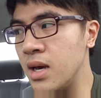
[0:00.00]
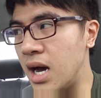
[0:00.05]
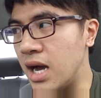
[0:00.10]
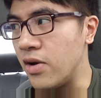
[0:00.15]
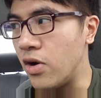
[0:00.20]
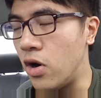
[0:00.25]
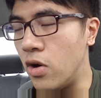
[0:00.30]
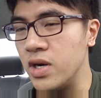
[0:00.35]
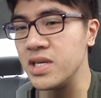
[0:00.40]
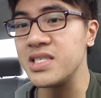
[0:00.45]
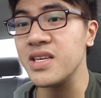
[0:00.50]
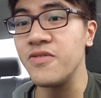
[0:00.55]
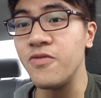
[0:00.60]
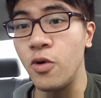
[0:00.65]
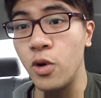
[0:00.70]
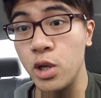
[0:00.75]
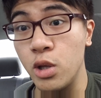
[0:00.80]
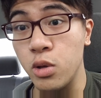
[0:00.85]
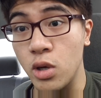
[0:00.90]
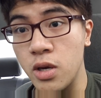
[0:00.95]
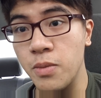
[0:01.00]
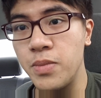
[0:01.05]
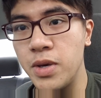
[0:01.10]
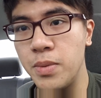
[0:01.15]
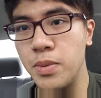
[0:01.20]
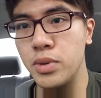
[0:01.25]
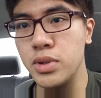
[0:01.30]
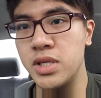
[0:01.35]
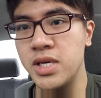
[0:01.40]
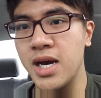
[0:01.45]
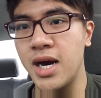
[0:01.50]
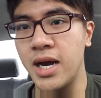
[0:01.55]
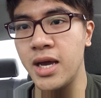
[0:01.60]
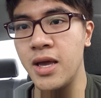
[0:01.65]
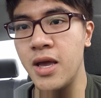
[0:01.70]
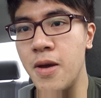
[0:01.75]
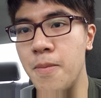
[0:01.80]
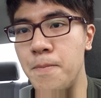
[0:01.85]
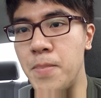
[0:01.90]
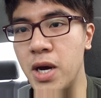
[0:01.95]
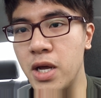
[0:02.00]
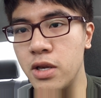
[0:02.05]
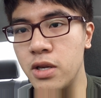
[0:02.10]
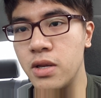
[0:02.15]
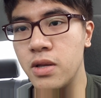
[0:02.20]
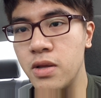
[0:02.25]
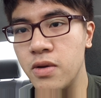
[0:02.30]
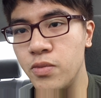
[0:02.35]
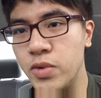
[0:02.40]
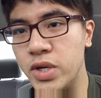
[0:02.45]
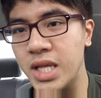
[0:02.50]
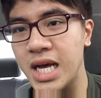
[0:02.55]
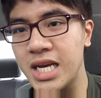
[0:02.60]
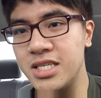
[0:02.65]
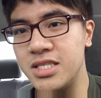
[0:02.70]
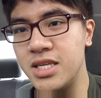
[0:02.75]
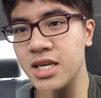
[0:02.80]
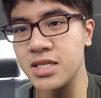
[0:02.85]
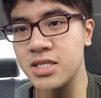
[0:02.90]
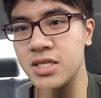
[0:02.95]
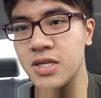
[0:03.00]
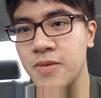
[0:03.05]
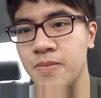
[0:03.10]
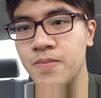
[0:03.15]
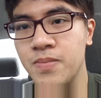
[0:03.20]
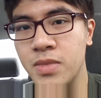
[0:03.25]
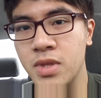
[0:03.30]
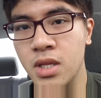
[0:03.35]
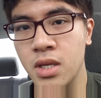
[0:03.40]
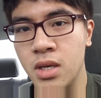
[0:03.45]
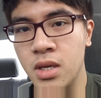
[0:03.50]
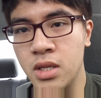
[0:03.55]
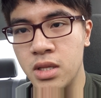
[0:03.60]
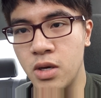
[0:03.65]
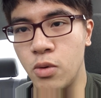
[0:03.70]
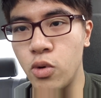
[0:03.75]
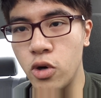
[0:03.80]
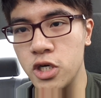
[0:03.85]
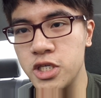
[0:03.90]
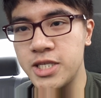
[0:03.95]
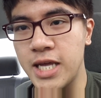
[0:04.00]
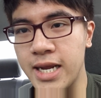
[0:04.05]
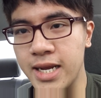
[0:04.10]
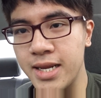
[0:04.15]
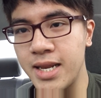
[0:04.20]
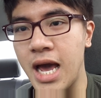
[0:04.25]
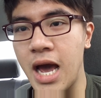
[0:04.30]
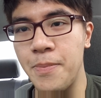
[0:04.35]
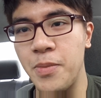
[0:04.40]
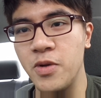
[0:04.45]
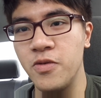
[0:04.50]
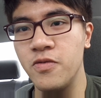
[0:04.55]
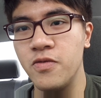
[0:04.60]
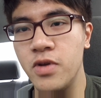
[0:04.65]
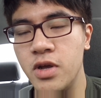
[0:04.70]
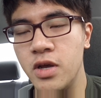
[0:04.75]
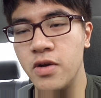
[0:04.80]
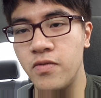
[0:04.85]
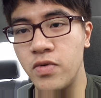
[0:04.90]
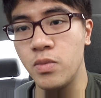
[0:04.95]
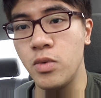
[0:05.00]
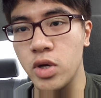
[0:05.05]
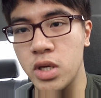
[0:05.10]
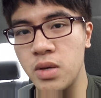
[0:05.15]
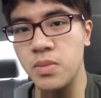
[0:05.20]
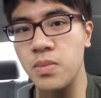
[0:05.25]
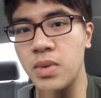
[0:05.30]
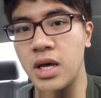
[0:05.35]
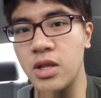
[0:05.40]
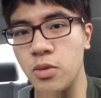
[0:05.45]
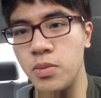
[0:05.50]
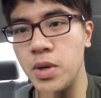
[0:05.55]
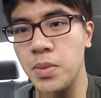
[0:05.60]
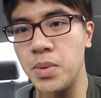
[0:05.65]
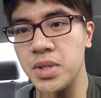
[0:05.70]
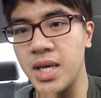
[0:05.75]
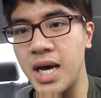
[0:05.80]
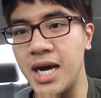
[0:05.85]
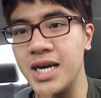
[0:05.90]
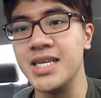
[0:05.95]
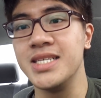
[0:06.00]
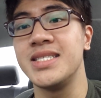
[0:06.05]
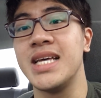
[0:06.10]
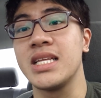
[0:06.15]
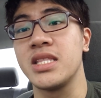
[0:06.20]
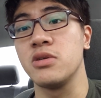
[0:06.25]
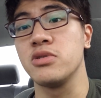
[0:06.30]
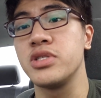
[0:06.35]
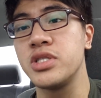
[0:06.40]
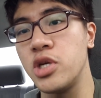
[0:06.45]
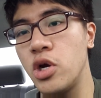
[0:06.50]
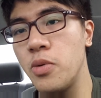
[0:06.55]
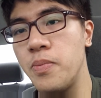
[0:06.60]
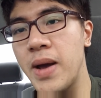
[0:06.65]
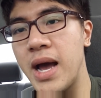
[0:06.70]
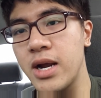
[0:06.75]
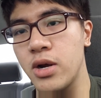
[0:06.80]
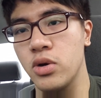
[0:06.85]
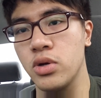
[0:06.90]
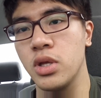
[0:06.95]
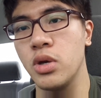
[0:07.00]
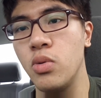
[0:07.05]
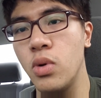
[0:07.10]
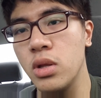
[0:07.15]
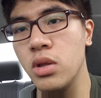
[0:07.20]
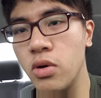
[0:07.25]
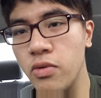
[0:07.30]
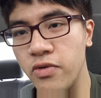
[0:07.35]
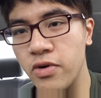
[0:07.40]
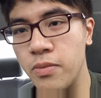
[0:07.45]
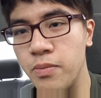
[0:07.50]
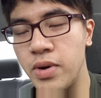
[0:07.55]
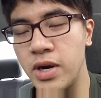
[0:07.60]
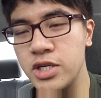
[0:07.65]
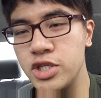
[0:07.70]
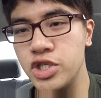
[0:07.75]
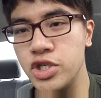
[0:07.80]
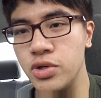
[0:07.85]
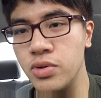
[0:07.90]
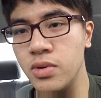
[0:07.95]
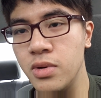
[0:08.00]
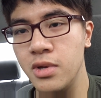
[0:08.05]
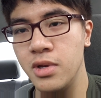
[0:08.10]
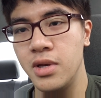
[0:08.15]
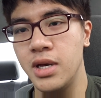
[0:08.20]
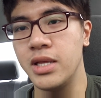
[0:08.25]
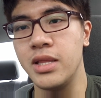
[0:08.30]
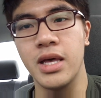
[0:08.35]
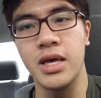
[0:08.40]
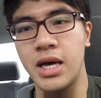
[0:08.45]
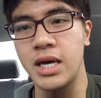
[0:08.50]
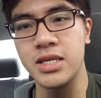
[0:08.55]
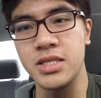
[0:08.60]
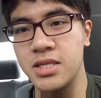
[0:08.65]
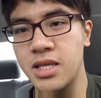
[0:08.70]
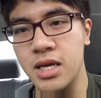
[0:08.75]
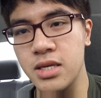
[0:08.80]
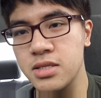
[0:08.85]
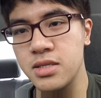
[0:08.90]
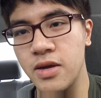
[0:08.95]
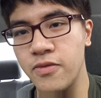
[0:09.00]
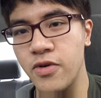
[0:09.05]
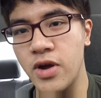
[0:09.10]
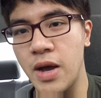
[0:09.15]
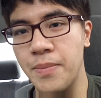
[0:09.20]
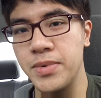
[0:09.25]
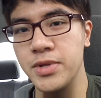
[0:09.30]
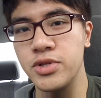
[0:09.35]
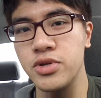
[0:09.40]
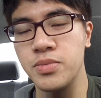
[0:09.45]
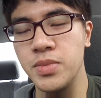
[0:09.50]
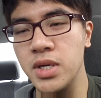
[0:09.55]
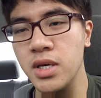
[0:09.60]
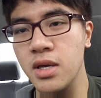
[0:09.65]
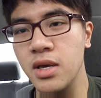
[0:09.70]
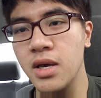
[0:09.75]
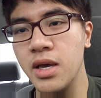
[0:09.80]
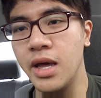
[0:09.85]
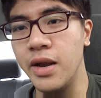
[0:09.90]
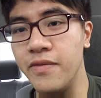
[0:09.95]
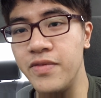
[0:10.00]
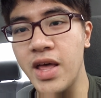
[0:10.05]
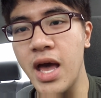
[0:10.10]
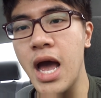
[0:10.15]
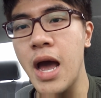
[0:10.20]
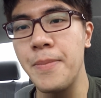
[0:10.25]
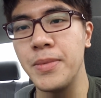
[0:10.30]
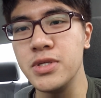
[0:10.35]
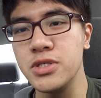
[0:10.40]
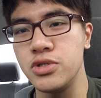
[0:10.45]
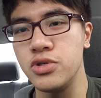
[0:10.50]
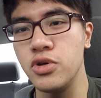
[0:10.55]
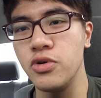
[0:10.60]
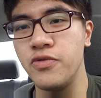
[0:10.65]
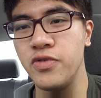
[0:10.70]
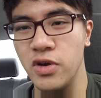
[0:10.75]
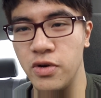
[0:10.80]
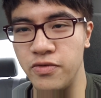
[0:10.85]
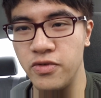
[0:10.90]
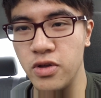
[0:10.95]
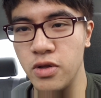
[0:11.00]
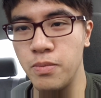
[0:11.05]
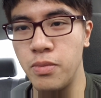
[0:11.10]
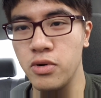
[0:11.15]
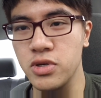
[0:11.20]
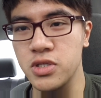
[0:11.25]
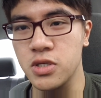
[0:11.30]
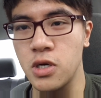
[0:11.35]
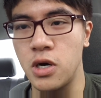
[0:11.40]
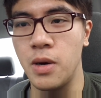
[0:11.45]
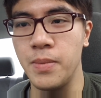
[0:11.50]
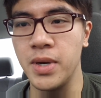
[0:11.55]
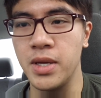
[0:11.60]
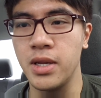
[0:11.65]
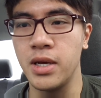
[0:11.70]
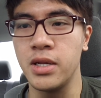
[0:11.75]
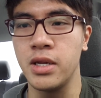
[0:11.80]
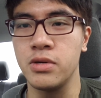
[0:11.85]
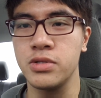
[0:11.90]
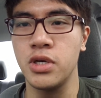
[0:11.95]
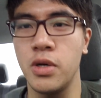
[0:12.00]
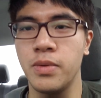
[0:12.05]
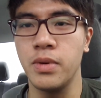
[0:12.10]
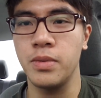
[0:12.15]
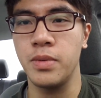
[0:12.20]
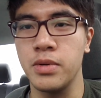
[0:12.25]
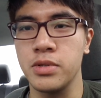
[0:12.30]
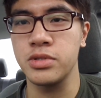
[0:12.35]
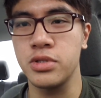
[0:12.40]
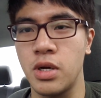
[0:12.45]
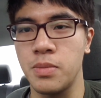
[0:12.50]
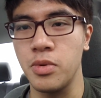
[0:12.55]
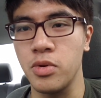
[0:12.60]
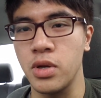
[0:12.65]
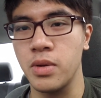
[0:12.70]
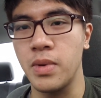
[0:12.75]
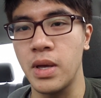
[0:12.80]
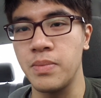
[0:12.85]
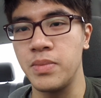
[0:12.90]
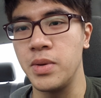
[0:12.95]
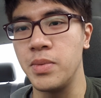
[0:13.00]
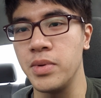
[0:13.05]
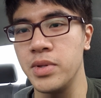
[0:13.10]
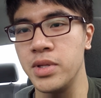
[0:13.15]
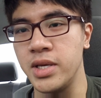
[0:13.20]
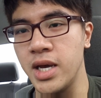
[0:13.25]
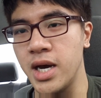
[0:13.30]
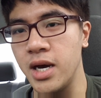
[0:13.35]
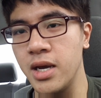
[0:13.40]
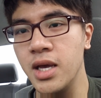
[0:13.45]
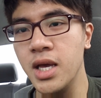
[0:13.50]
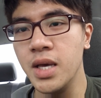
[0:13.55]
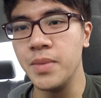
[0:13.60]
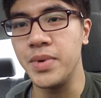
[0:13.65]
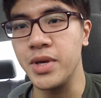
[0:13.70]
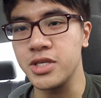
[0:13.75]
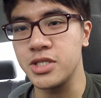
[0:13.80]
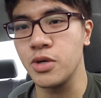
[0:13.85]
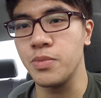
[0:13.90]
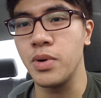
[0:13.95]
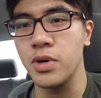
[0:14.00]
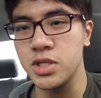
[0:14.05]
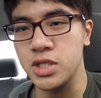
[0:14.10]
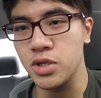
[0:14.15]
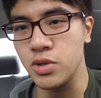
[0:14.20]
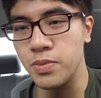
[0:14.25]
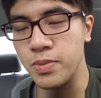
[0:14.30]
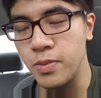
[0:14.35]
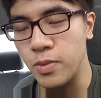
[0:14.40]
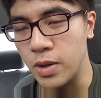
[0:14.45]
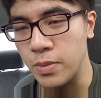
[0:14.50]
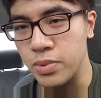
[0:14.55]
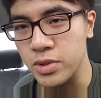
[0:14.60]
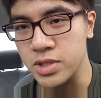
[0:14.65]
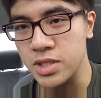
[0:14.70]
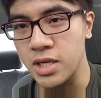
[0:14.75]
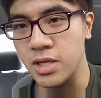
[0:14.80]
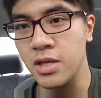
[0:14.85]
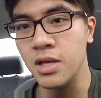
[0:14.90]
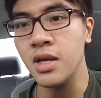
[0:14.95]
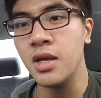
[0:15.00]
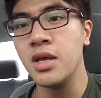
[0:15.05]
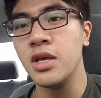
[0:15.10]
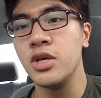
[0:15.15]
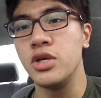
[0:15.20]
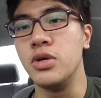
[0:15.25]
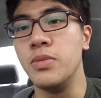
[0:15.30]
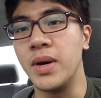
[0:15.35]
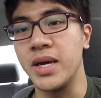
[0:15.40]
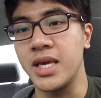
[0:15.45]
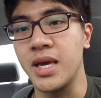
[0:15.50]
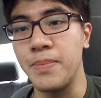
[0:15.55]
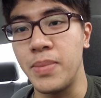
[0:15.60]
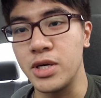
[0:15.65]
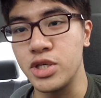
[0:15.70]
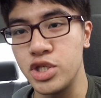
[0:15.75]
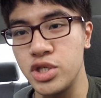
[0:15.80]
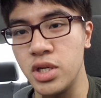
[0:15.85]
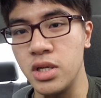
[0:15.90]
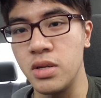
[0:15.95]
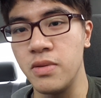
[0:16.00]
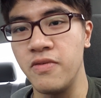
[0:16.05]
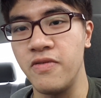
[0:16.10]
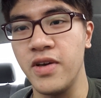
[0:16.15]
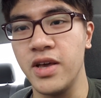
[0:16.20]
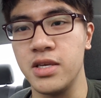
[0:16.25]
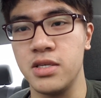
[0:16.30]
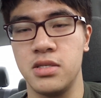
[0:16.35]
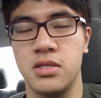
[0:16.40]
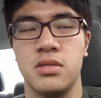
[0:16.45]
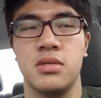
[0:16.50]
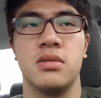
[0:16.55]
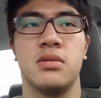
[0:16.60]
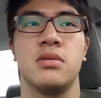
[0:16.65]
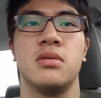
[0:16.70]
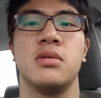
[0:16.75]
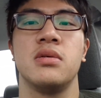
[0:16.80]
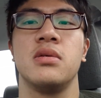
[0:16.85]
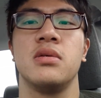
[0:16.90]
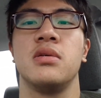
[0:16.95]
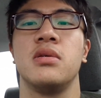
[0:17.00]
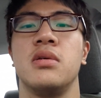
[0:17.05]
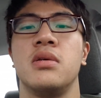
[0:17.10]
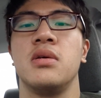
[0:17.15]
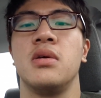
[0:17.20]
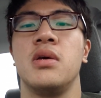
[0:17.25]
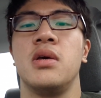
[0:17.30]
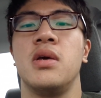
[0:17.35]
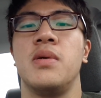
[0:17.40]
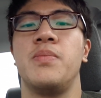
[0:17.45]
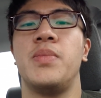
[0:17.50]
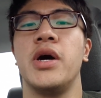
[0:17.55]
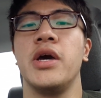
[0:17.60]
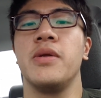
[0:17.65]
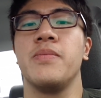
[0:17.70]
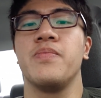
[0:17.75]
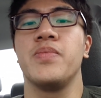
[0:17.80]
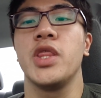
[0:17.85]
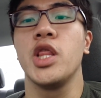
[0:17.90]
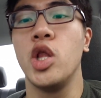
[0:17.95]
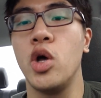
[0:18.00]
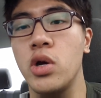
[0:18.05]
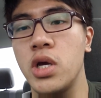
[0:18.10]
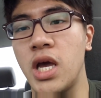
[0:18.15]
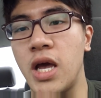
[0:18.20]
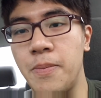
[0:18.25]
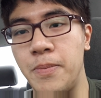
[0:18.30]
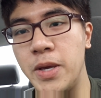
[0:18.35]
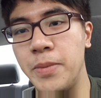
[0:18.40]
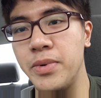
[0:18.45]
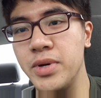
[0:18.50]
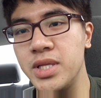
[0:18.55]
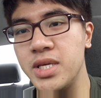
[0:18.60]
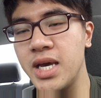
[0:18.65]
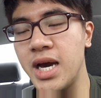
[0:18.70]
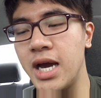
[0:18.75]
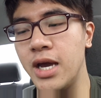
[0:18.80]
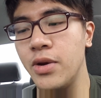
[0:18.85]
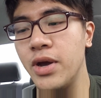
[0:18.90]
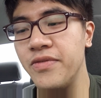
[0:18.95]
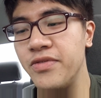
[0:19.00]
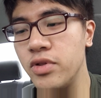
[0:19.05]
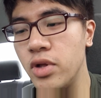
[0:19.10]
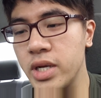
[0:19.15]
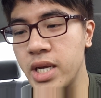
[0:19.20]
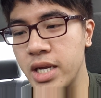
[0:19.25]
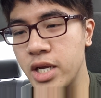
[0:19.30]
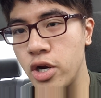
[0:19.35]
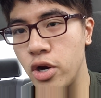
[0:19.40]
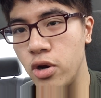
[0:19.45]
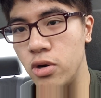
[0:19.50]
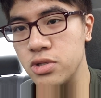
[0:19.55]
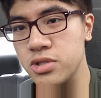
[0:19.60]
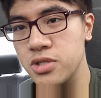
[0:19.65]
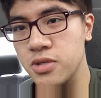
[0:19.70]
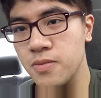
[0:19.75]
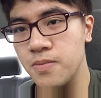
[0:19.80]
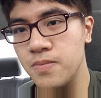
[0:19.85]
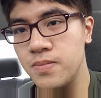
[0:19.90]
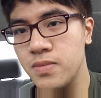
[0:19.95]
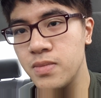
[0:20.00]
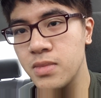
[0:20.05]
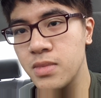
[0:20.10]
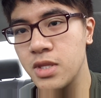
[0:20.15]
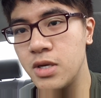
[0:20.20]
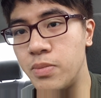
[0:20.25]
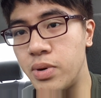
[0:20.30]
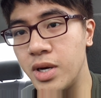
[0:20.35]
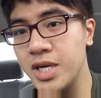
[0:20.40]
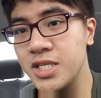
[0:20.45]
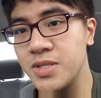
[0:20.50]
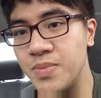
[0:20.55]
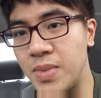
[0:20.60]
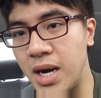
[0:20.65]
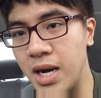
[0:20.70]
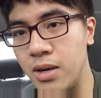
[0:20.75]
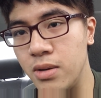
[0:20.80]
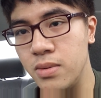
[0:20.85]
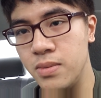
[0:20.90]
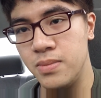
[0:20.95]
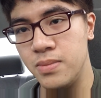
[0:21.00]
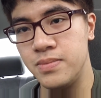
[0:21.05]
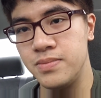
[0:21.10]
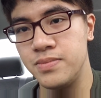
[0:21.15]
I always avoided looking people in the eye, but realize this. The worst that can happen from looking other people in the eye is that they'll stare back or they'll run over and punch you, and that's never happened to me. And if that happens to you, feel free to post a comment and I'll tell people to stop looking at people in the eye, because 0.01% you might get punched in the face. But look at people in the eye. If you look at girls, they'll probably smile,